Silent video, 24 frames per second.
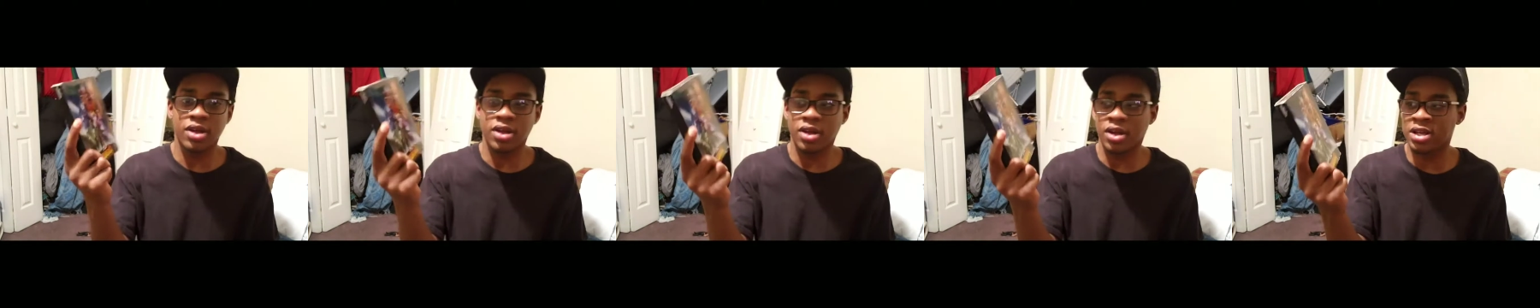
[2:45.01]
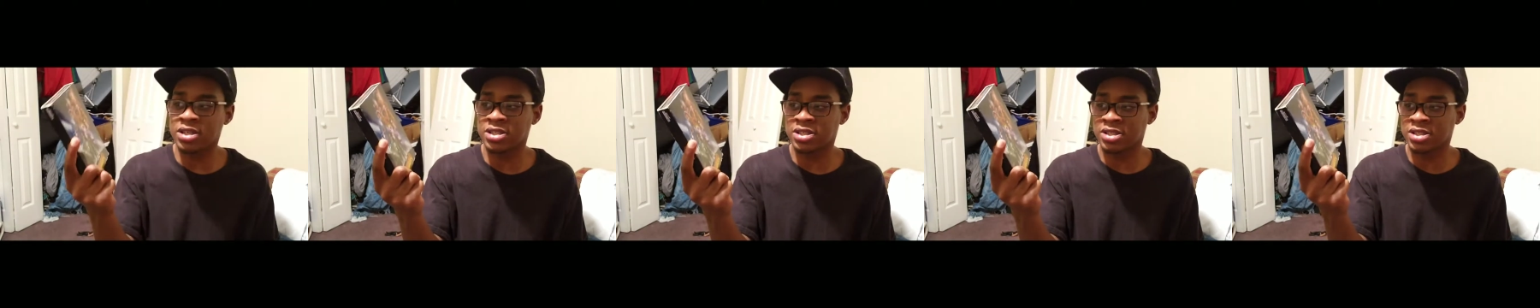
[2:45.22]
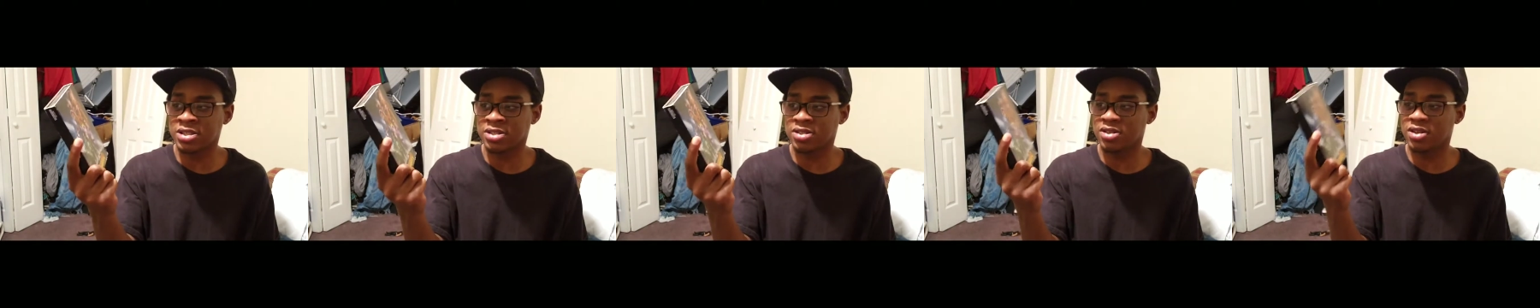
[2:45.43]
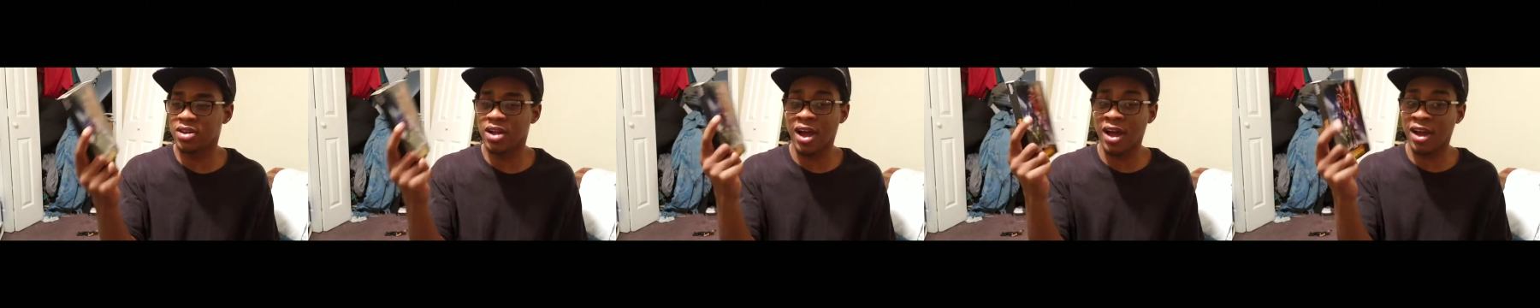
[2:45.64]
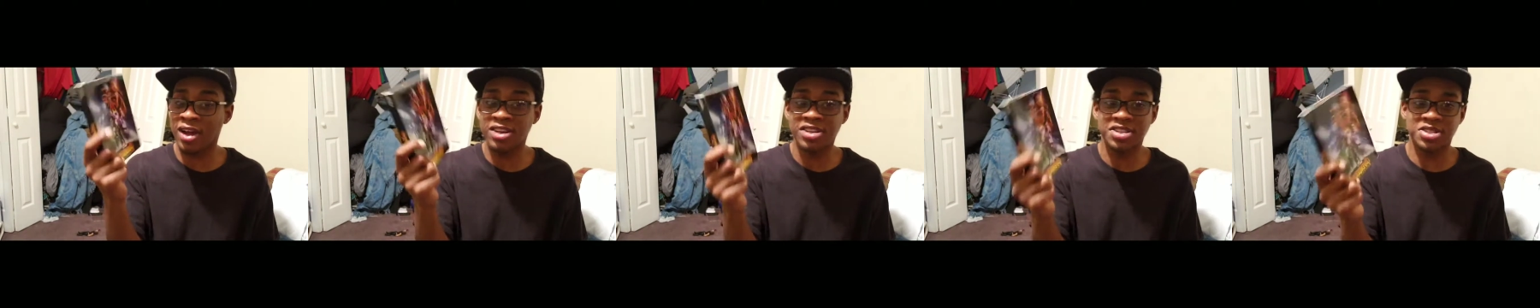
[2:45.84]
Because
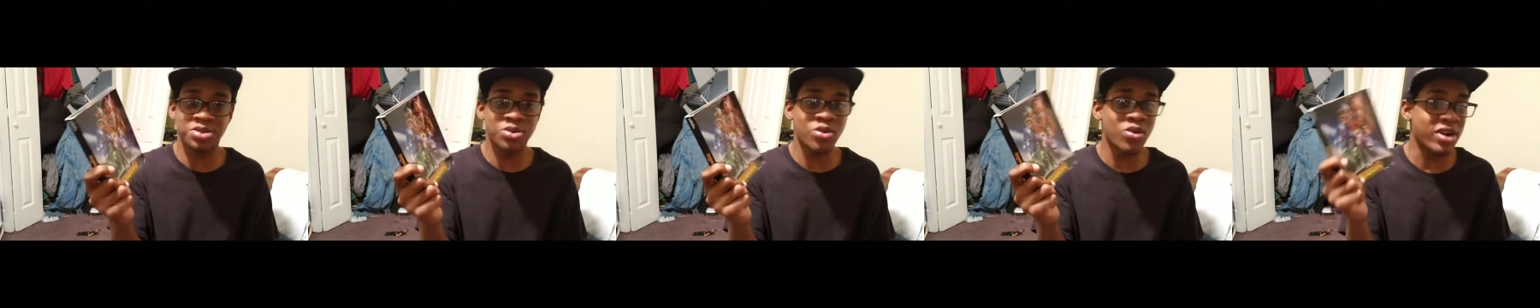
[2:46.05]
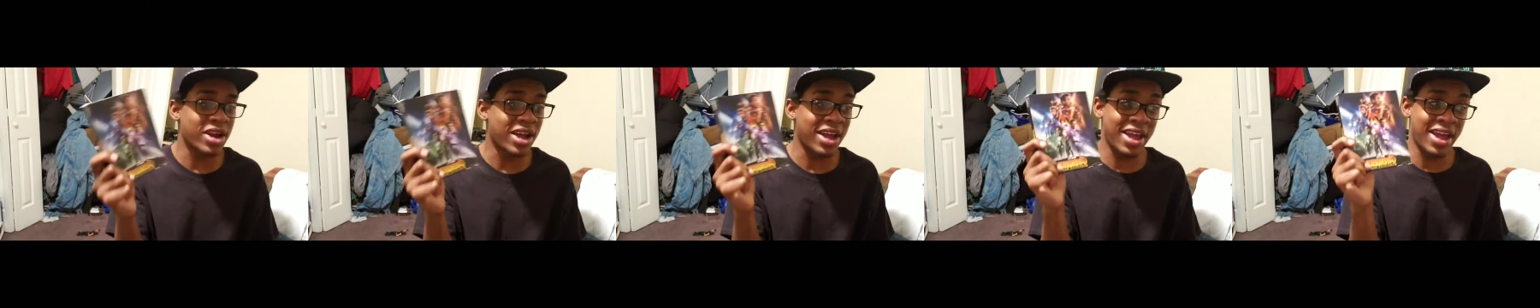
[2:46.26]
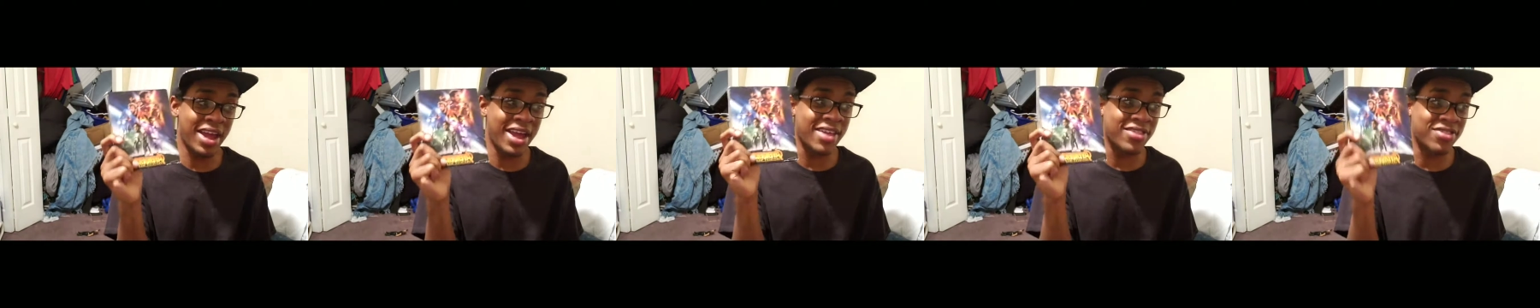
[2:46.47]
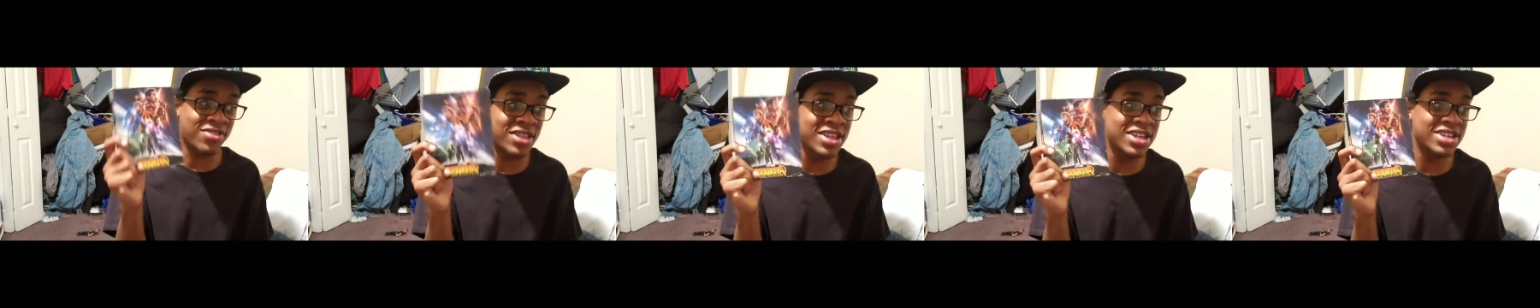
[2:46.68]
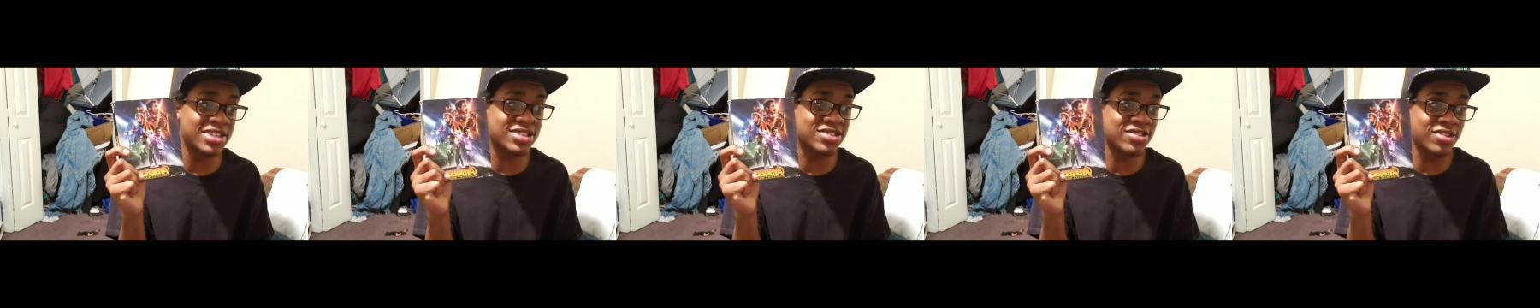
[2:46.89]
I could have sworn I had
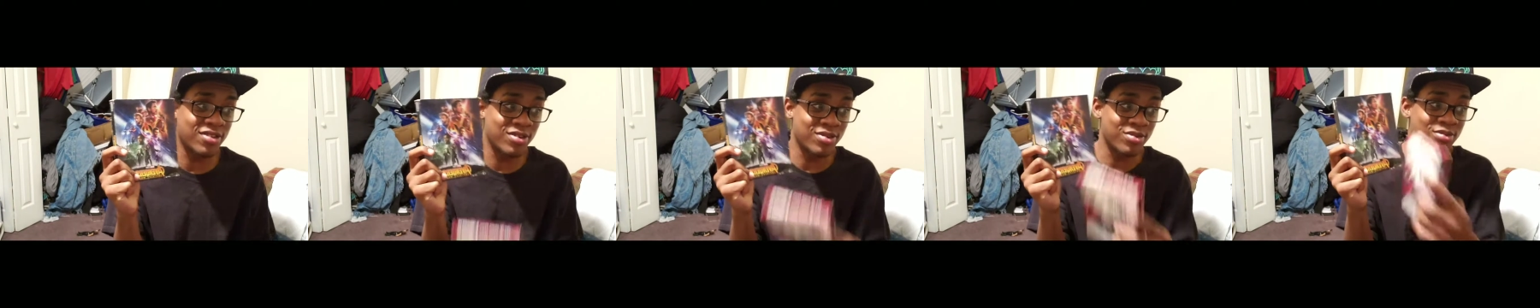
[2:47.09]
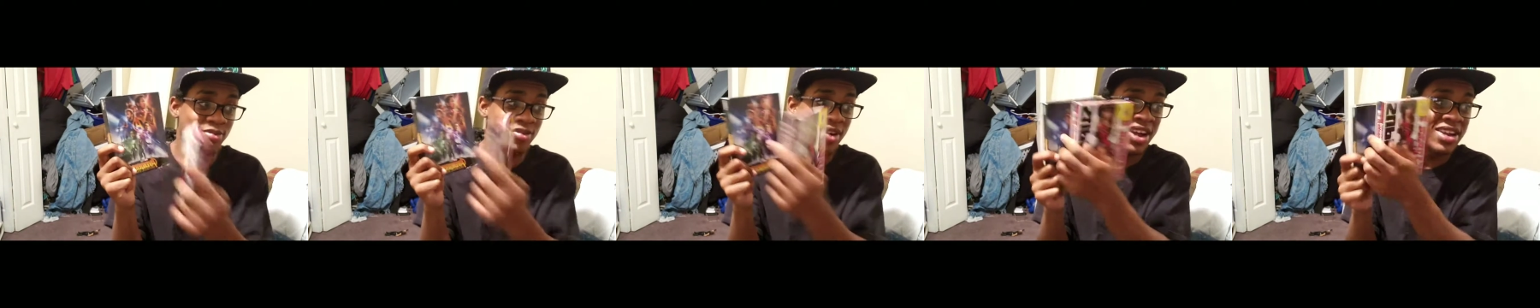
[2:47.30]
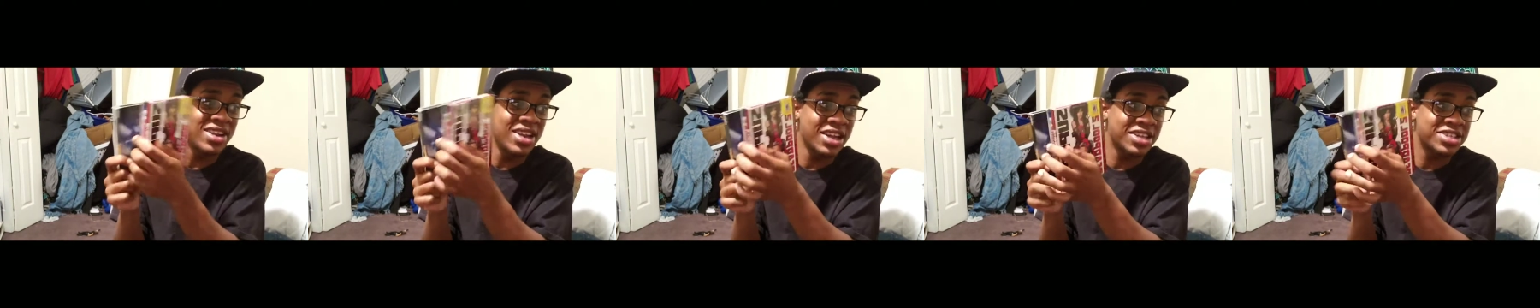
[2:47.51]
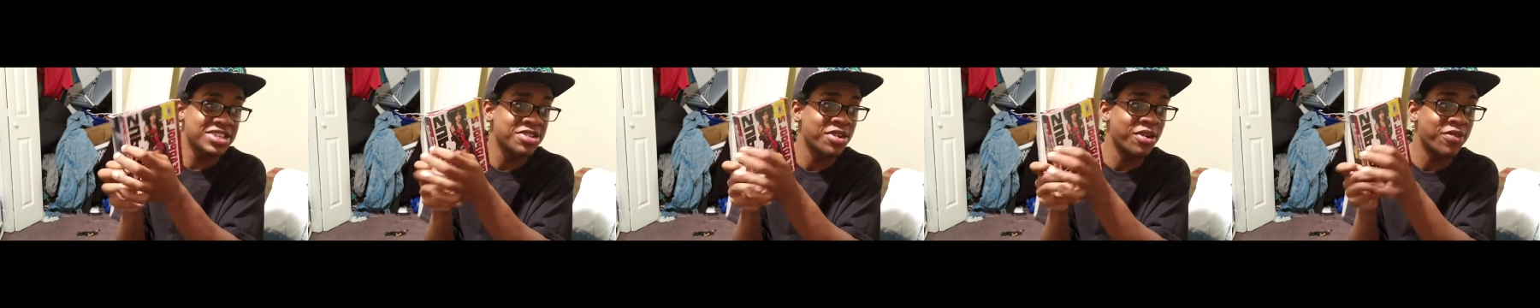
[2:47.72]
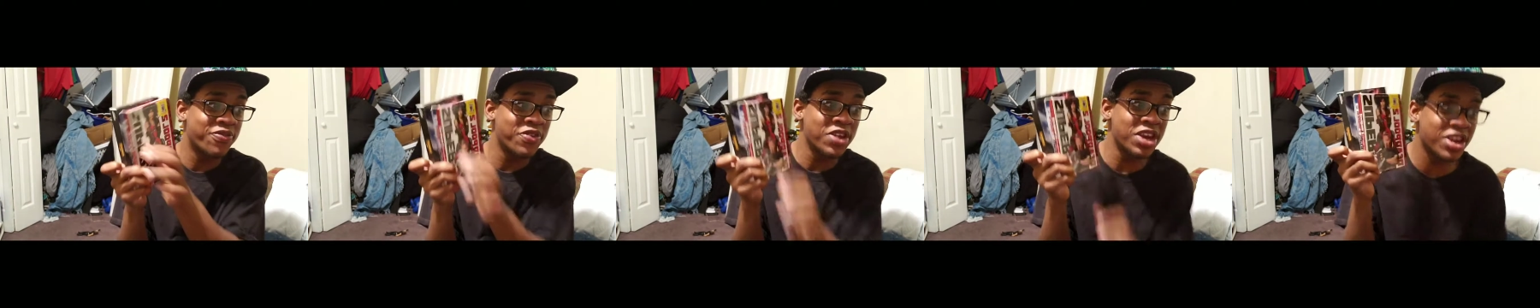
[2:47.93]
this right next
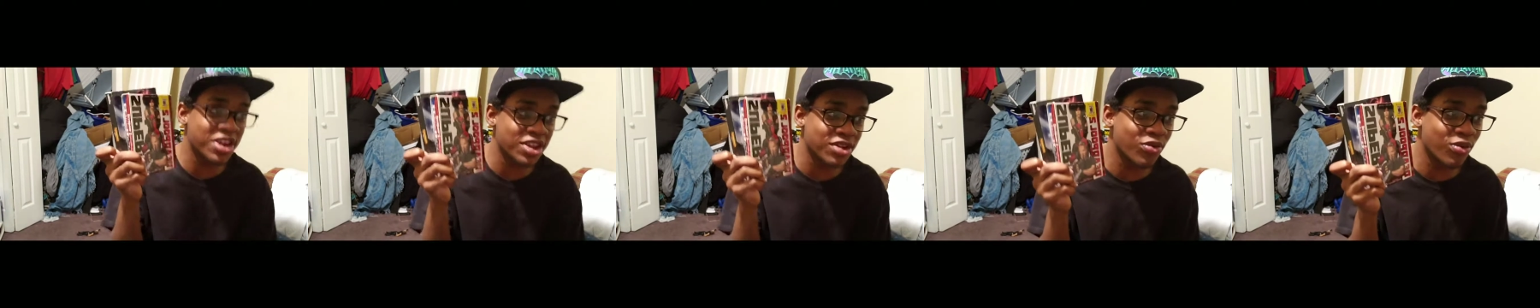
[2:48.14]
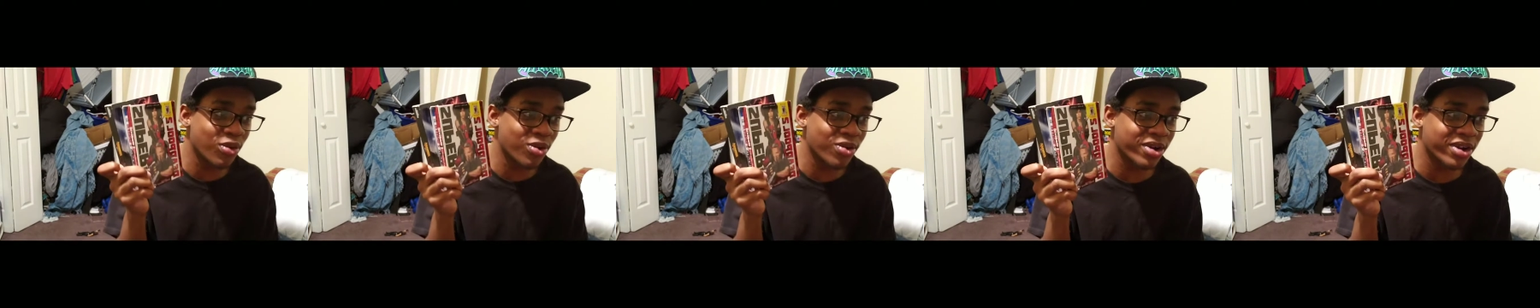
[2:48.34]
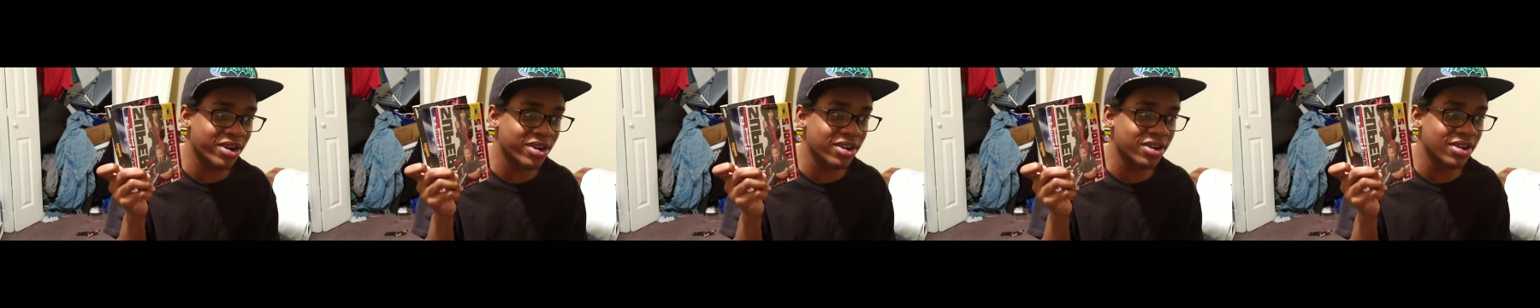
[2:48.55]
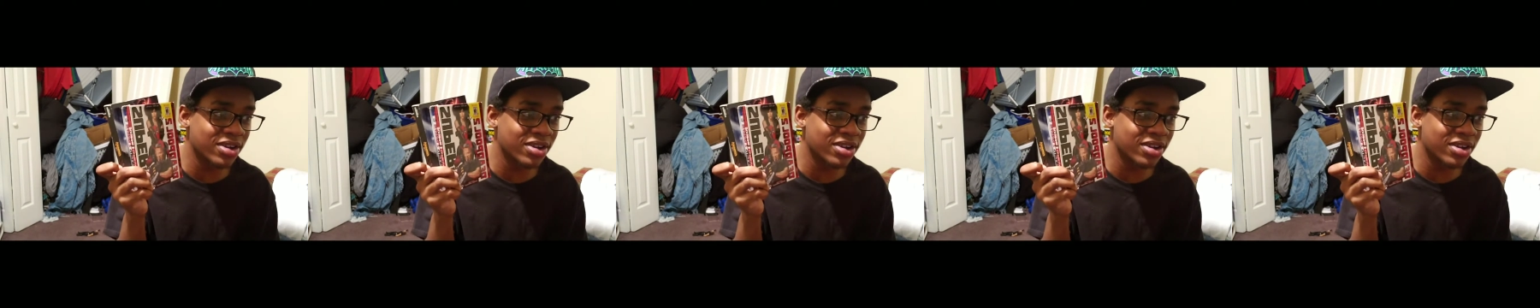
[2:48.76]
to Infinity War.